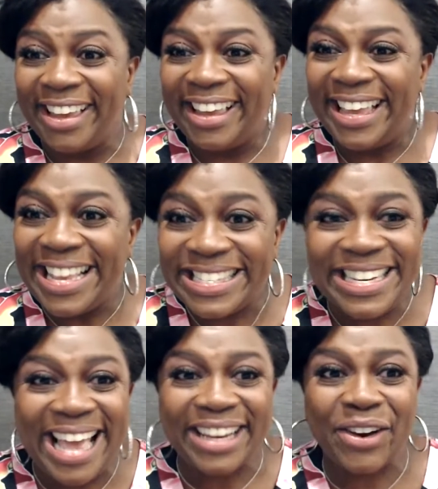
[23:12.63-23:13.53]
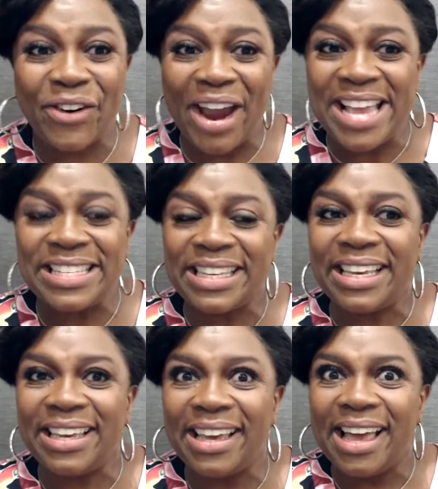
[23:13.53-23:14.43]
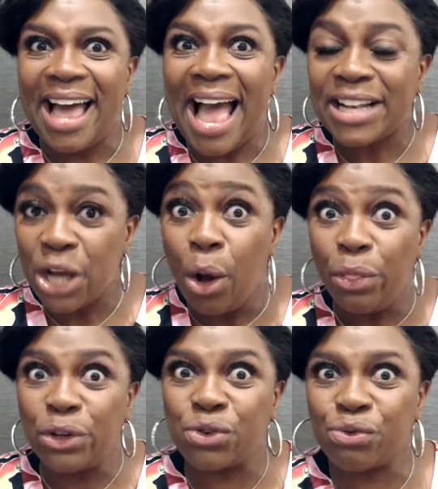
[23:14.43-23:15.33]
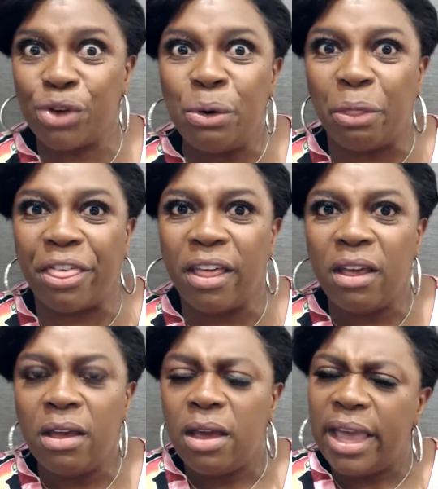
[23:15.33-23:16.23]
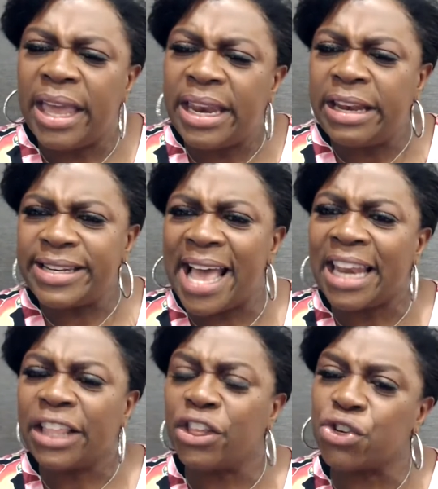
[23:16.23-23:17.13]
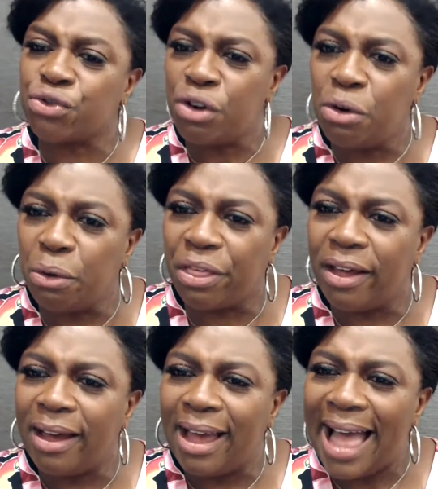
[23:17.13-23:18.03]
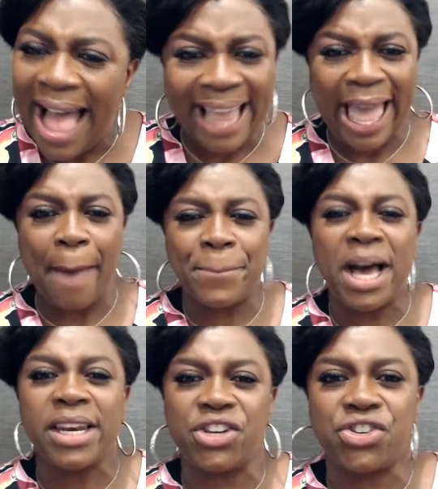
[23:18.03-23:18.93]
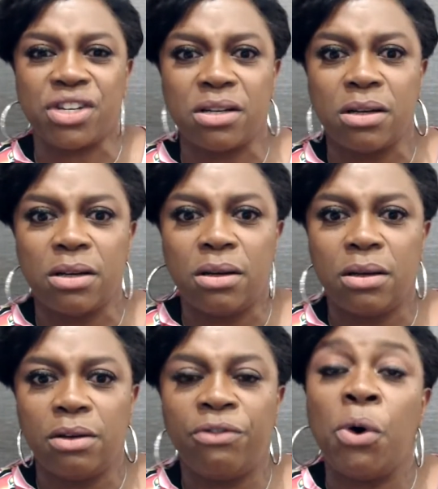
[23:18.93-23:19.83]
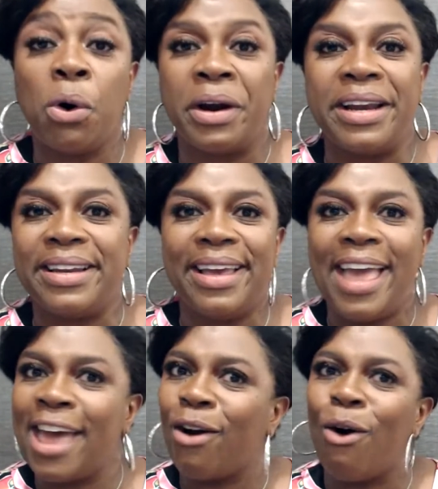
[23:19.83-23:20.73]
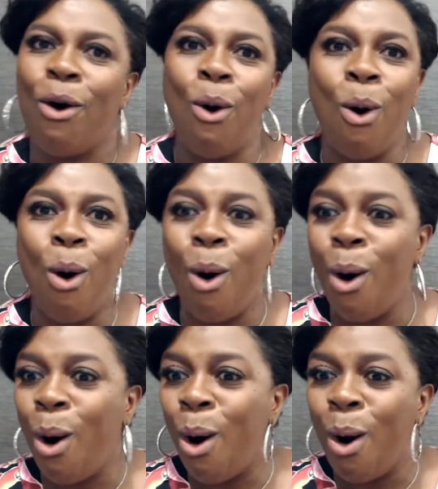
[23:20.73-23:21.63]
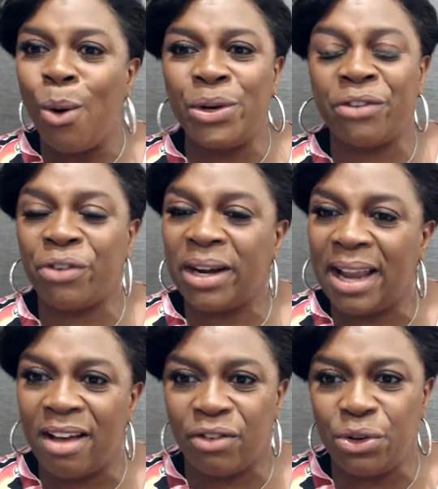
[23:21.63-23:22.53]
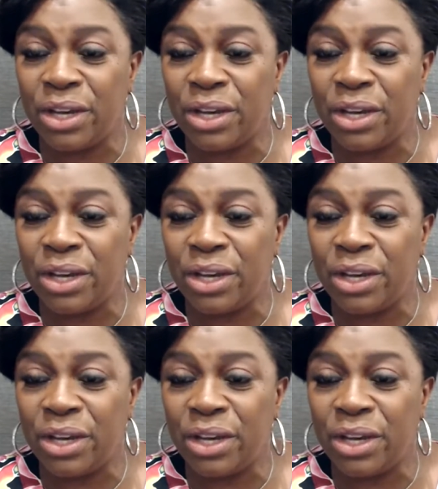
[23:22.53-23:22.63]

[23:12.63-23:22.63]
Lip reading: Isn't that crazy? I told the truth. And in telling the truth, I got punished for it at a whole different level.